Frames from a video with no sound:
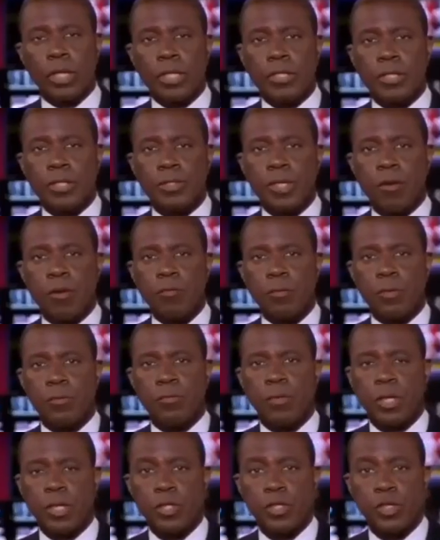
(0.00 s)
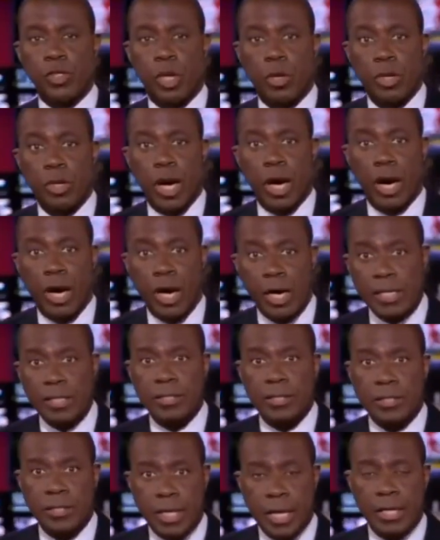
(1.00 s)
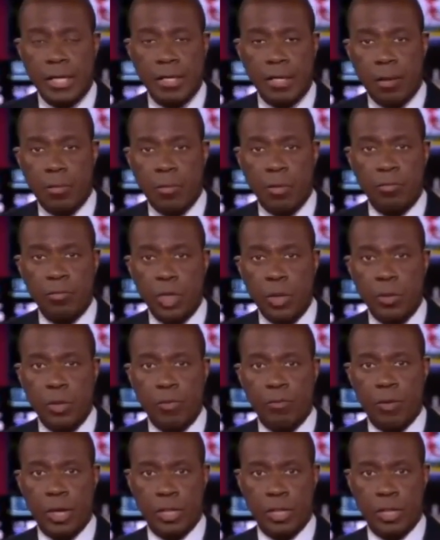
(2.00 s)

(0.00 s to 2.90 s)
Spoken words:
Well, the latest government figures show the highest daily number of new